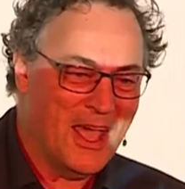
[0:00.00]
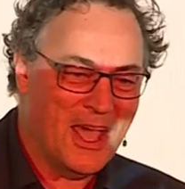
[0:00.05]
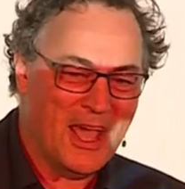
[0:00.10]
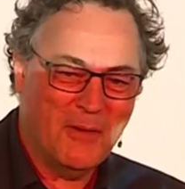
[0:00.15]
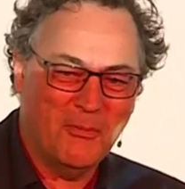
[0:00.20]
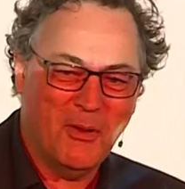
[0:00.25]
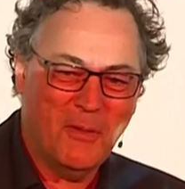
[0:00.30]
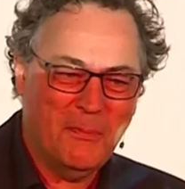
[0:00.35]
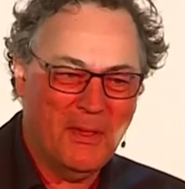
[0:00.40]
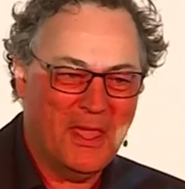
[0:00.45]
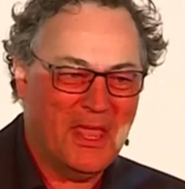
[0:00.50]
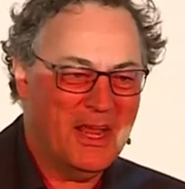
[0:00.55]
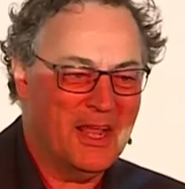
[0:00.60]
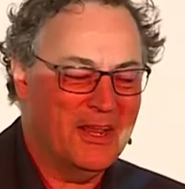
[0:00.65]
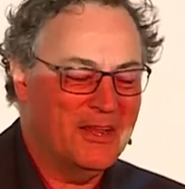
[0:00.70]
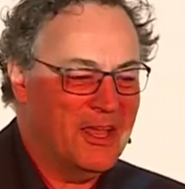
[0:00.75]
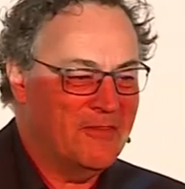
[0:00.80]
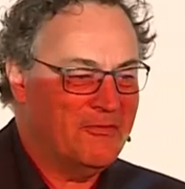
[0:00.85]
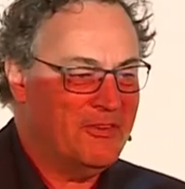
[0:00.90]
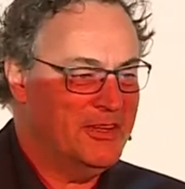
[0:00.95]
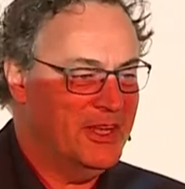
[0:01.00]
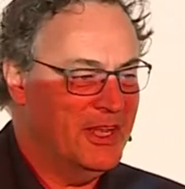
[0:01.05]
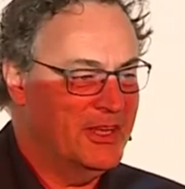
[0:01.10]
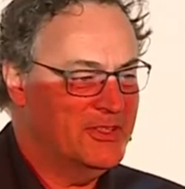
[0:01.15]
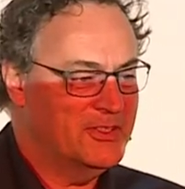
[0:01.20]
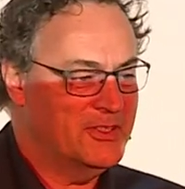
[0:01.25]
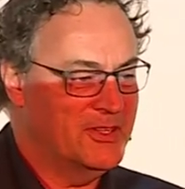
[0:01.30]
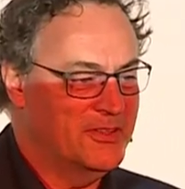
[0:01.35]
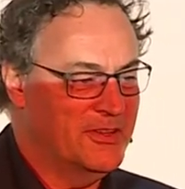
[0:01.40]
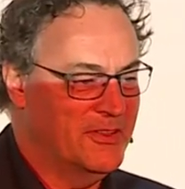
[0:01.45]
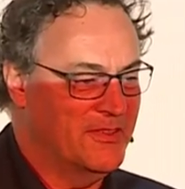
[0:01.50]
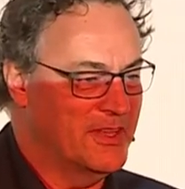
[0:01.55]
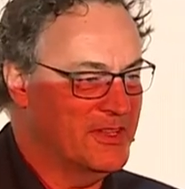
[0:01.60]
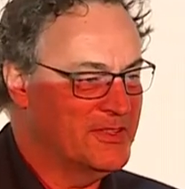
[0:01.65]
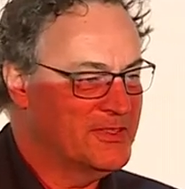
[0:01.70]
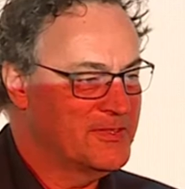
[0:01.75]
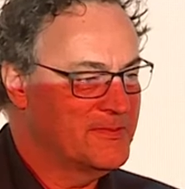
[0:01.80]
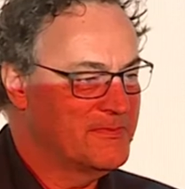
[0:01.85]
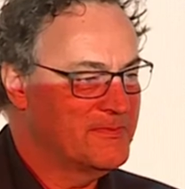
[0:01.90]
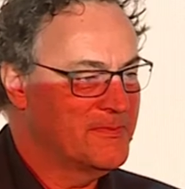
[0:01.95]
are we paying enough attention to
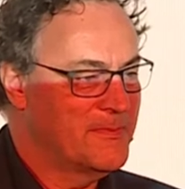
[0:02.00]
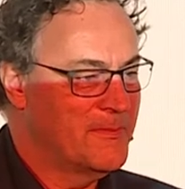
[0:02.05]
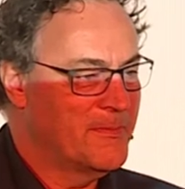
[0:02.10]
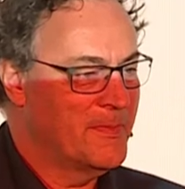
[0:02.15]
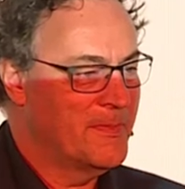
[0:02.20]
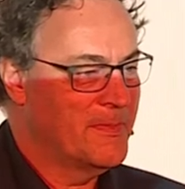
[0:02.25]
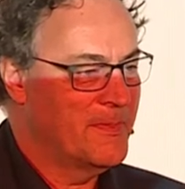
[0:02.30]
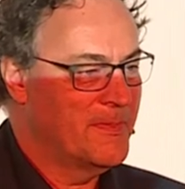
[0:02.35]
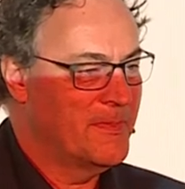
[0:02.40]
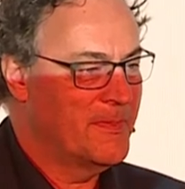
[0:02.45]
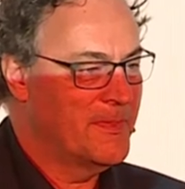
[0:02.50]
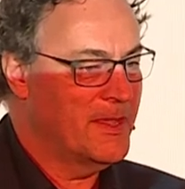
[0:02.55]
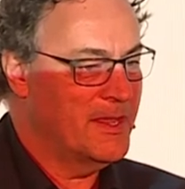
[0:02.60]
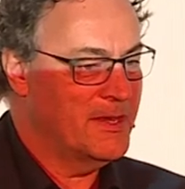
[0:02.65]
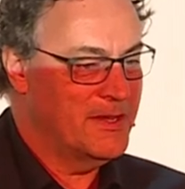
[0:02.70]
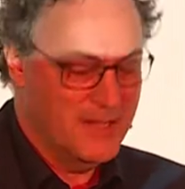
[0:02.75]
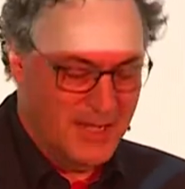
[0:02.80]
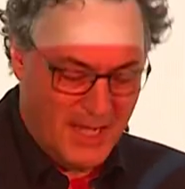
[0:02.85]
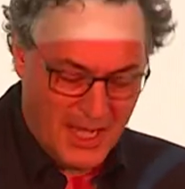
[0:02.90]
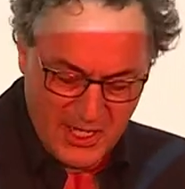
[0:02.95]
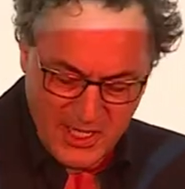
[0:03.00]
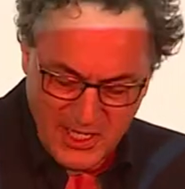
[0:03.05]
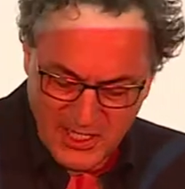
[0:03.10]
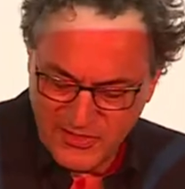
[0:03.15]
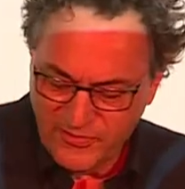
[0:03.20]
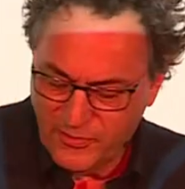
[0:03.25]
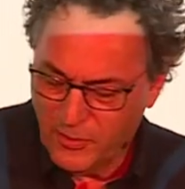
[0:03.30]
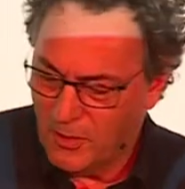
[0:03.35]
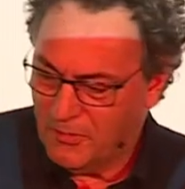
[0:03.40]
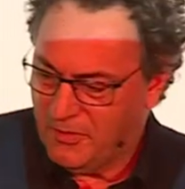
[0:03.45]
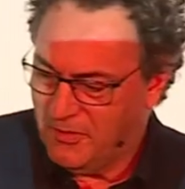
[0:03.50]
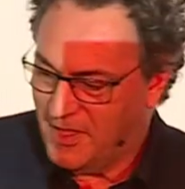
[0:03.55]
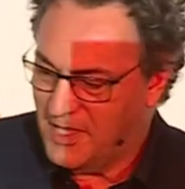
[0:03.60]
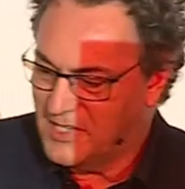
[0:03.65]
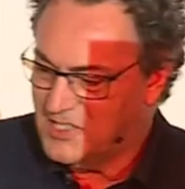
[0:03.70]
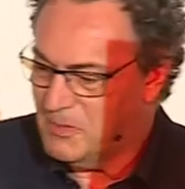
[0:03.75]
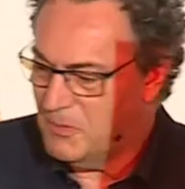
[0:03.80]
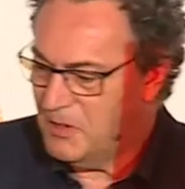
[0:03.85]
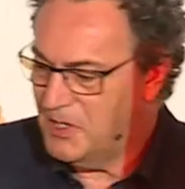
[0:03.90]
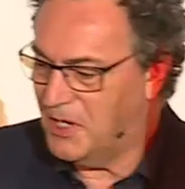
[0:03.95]
this? And here's four
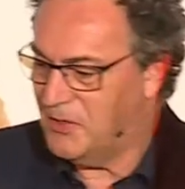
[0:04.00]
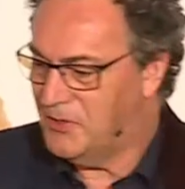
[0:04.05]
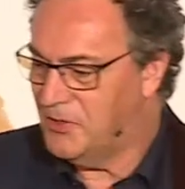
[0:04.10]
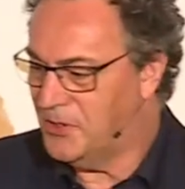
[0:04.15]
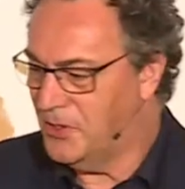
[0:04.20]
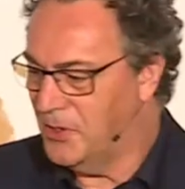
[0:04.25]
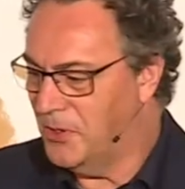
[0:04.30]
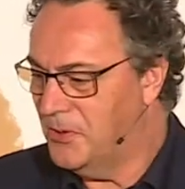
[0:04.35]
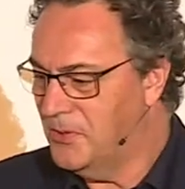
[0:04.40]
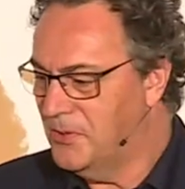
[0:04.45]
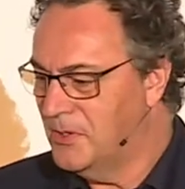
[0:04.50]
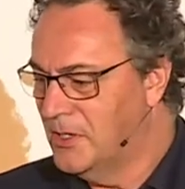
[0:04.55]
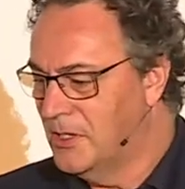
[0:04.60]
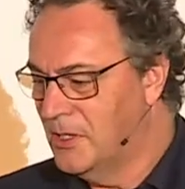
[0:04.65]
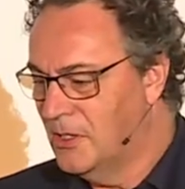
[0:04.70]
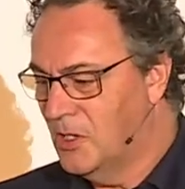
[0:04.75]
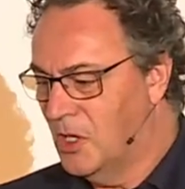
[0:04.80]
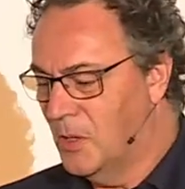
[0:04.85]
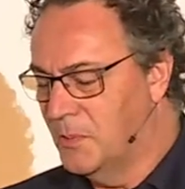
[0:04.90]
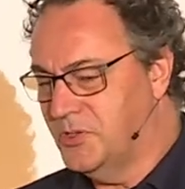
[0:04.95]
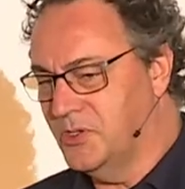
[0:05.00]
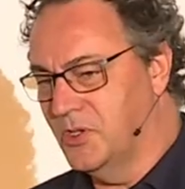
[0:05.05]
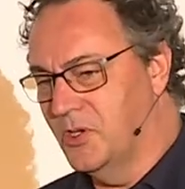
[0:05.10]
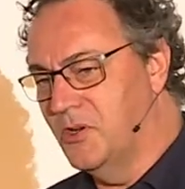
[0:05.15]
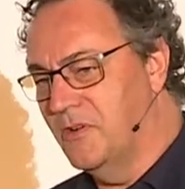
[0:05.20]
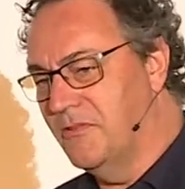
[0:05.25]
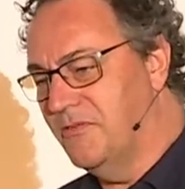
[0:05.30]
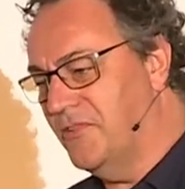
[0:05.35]
things that we need to do: observe,